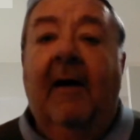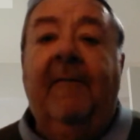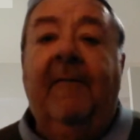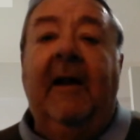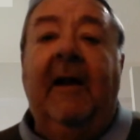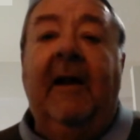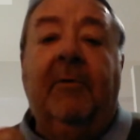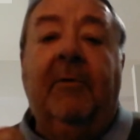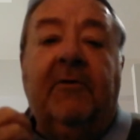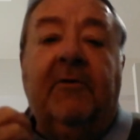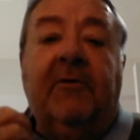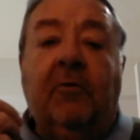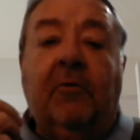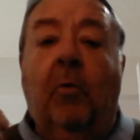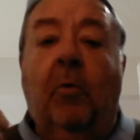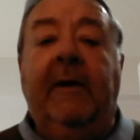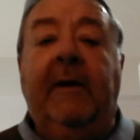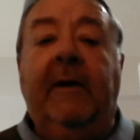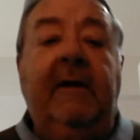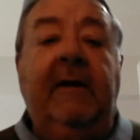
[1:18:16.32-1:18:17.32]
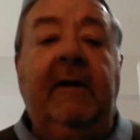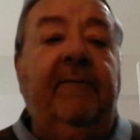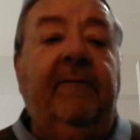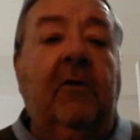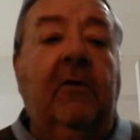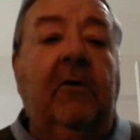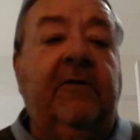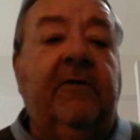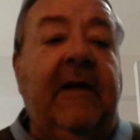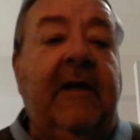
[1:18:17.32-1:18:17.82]
available
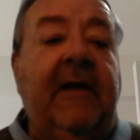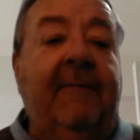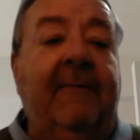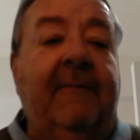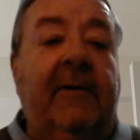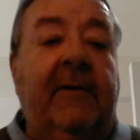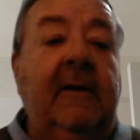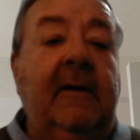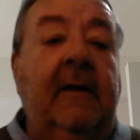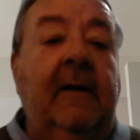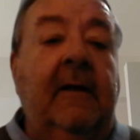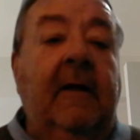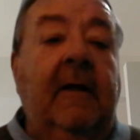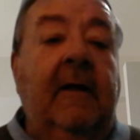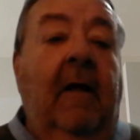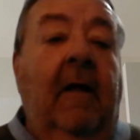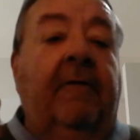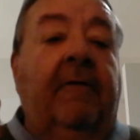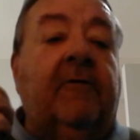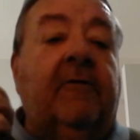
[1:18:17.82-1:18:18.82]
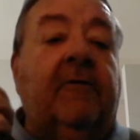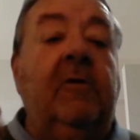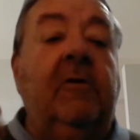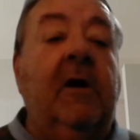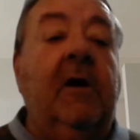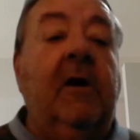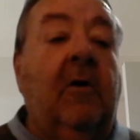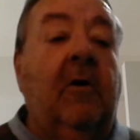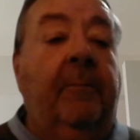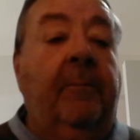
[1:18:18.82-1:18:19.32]
24/7 through
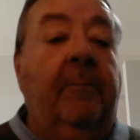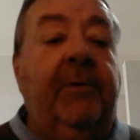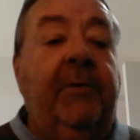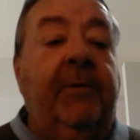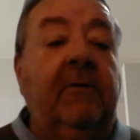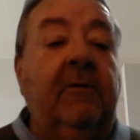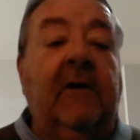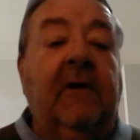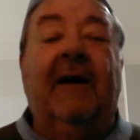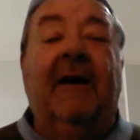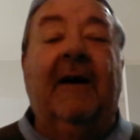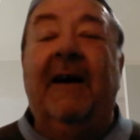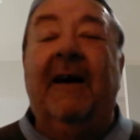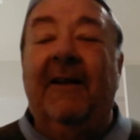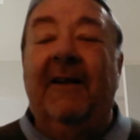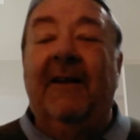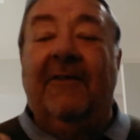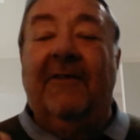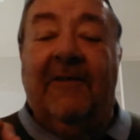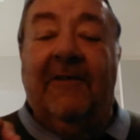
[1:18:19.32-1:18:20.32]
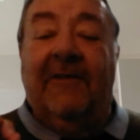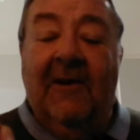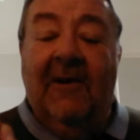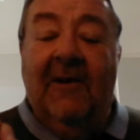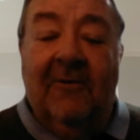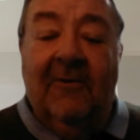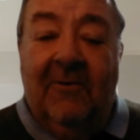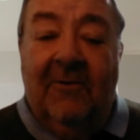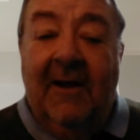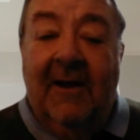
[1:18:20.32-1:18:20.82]
your computer and
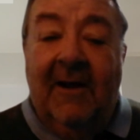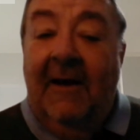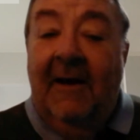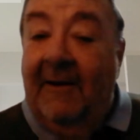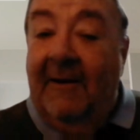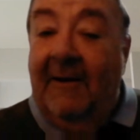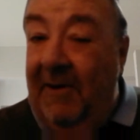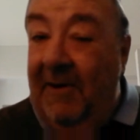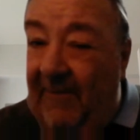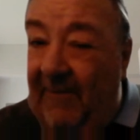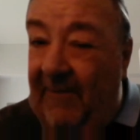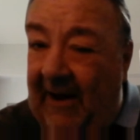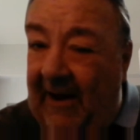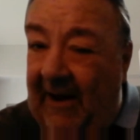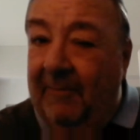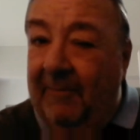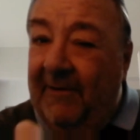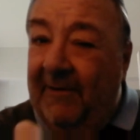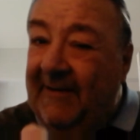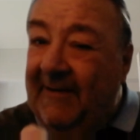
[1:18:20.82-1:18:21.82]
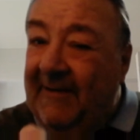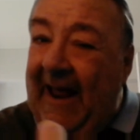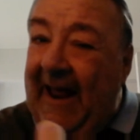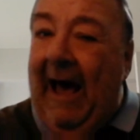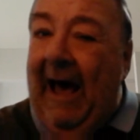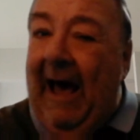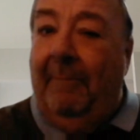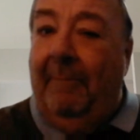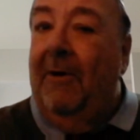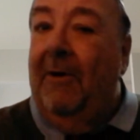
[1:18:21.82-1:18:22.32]
soon to be available as
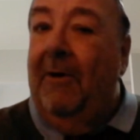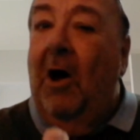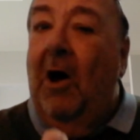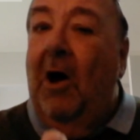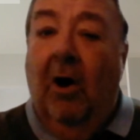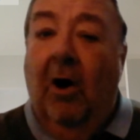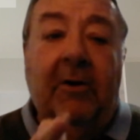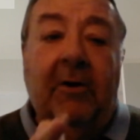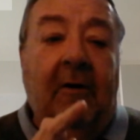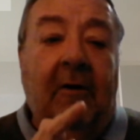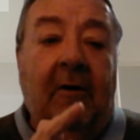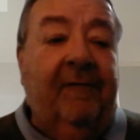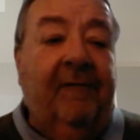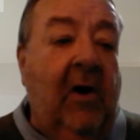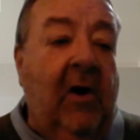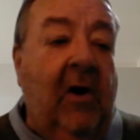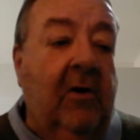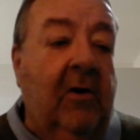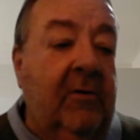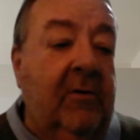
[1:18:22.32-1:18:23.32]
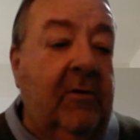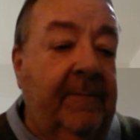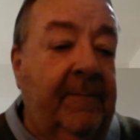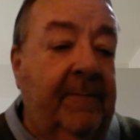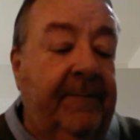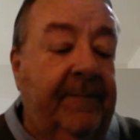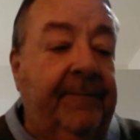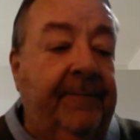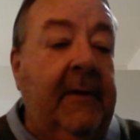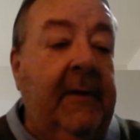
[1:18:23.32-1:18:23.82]
an app on your phone.
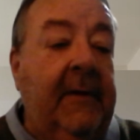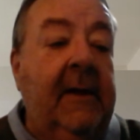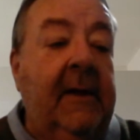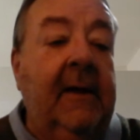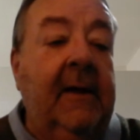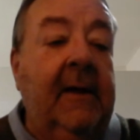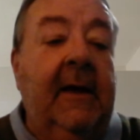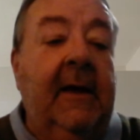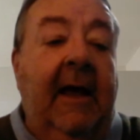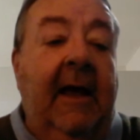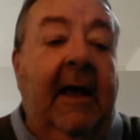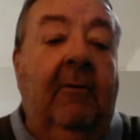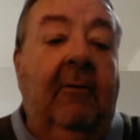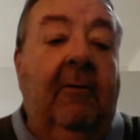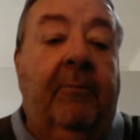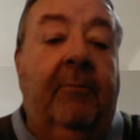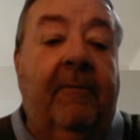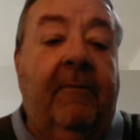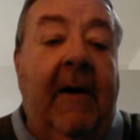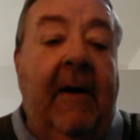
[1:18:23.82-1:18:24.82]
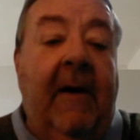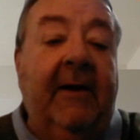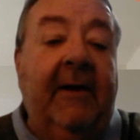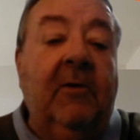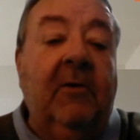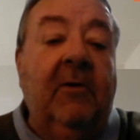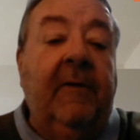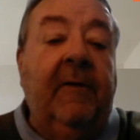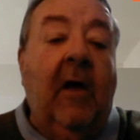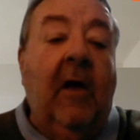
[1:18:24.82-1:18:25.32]
It will
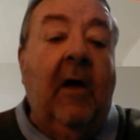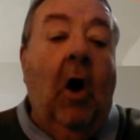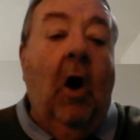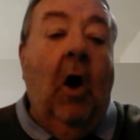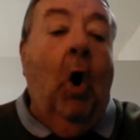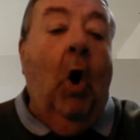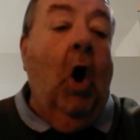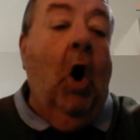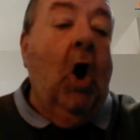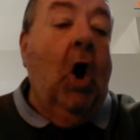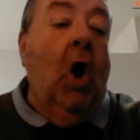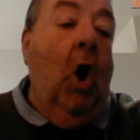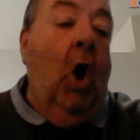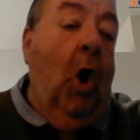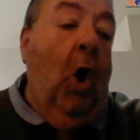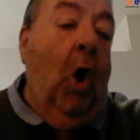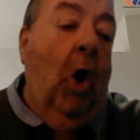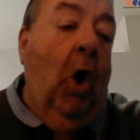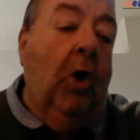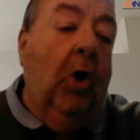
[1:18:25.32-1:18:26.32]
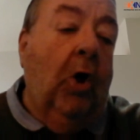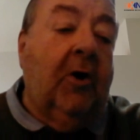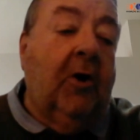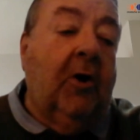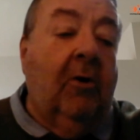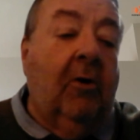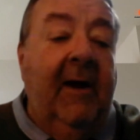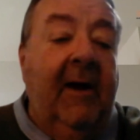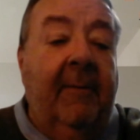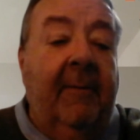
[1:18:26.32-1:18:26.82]
provide you with all
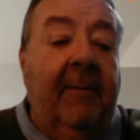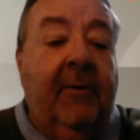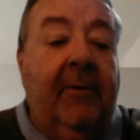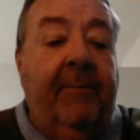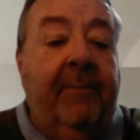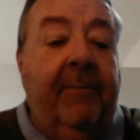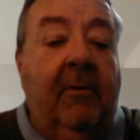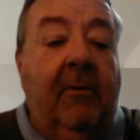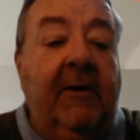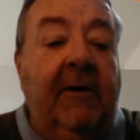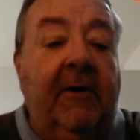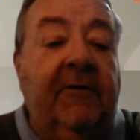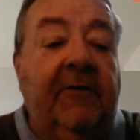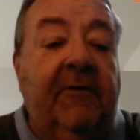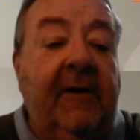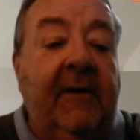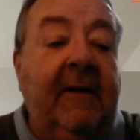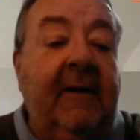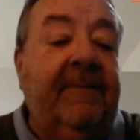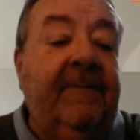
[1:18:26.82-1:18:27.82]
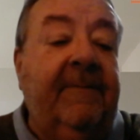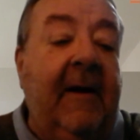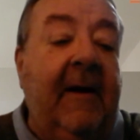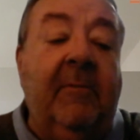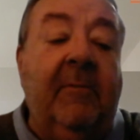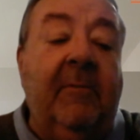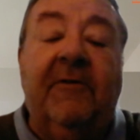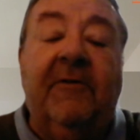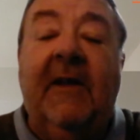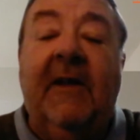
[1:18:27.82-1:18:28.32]
career preparation that is
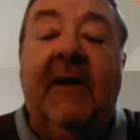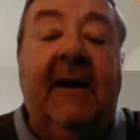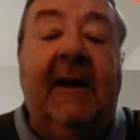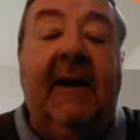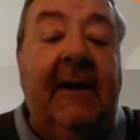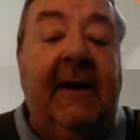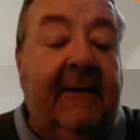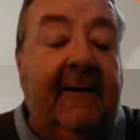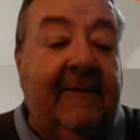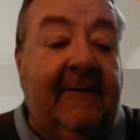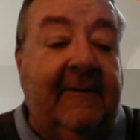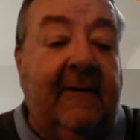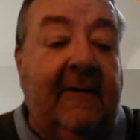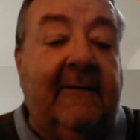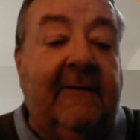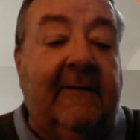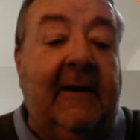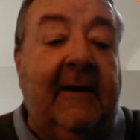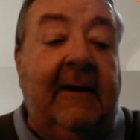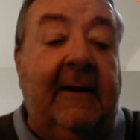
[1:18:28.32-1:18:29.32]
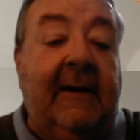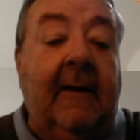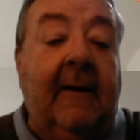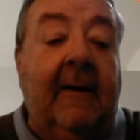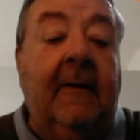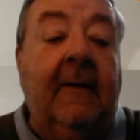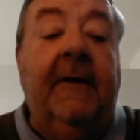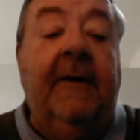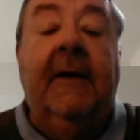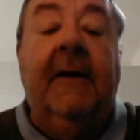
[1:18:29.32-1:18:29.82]
very much needed to succeed
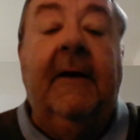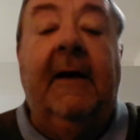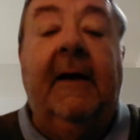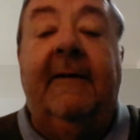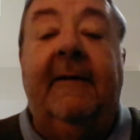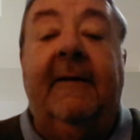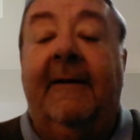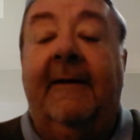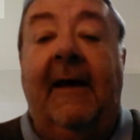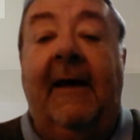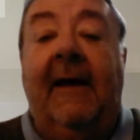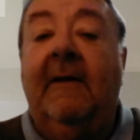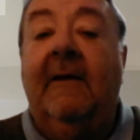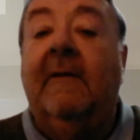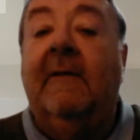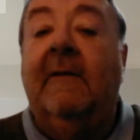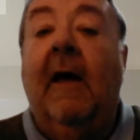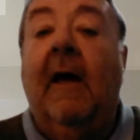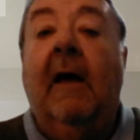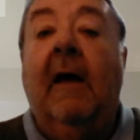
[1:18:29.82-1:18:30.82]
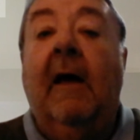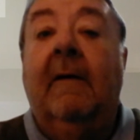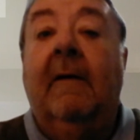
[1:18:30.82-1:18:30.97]
in today's